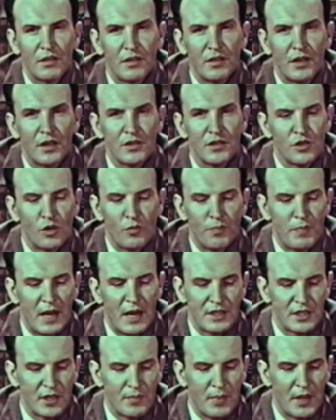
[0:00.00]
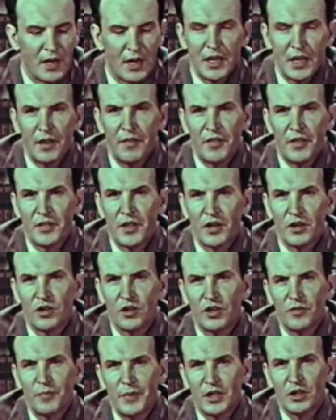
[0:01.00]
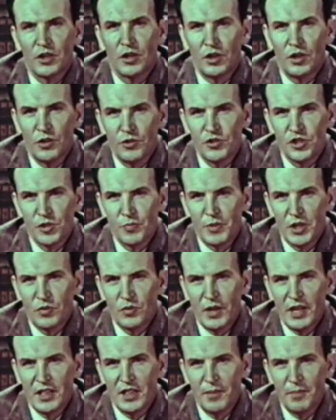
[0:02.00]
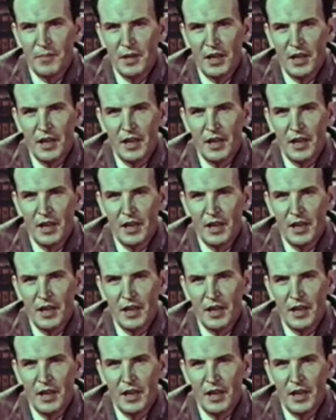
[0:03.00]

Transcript: There's no possibility that there could have been collusion between them.